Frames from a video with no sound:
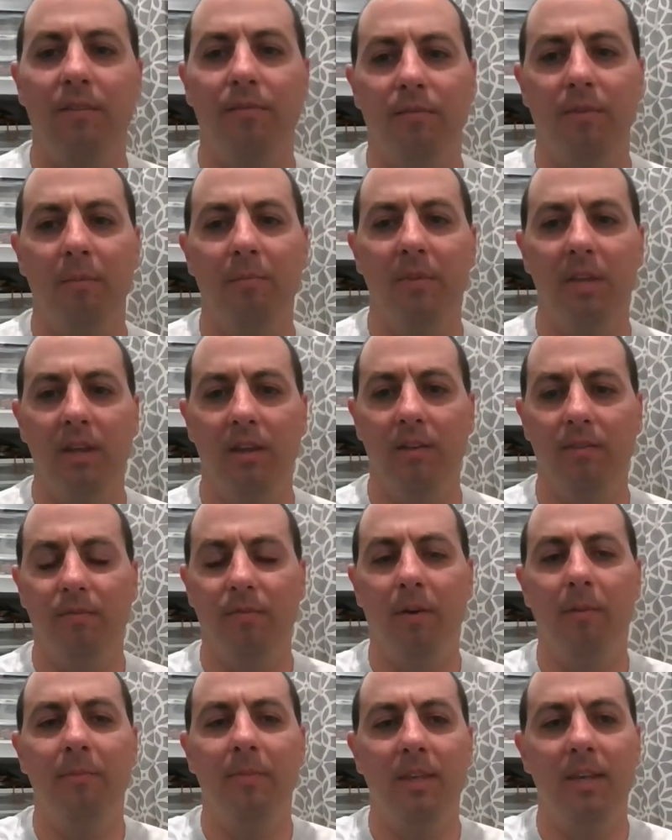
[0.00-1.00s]
from
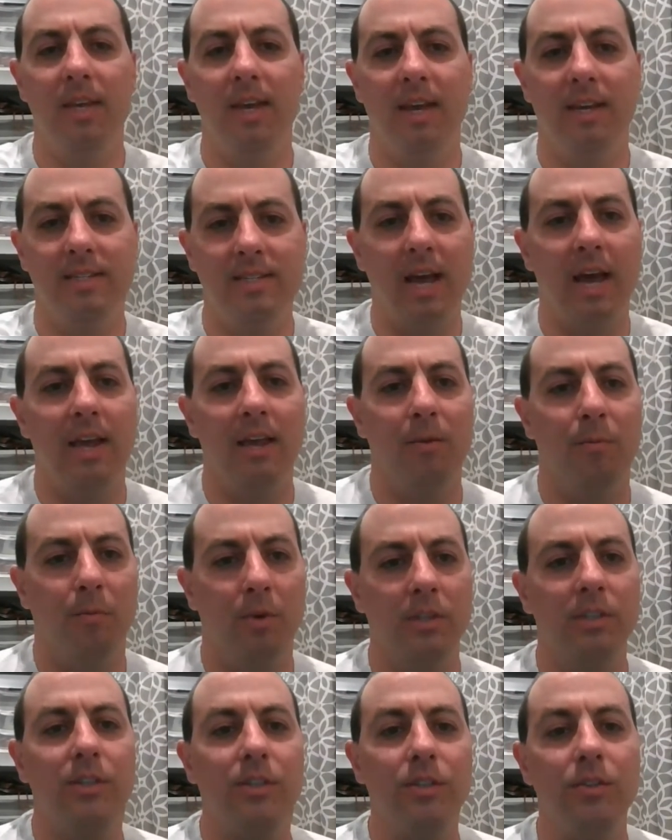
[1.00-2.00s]
the diet,
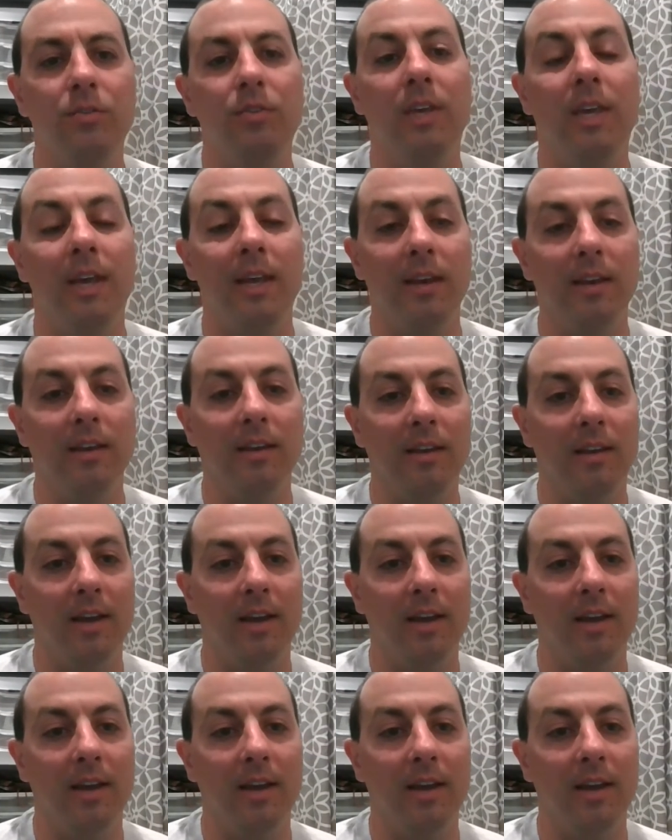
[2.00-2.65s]
once you get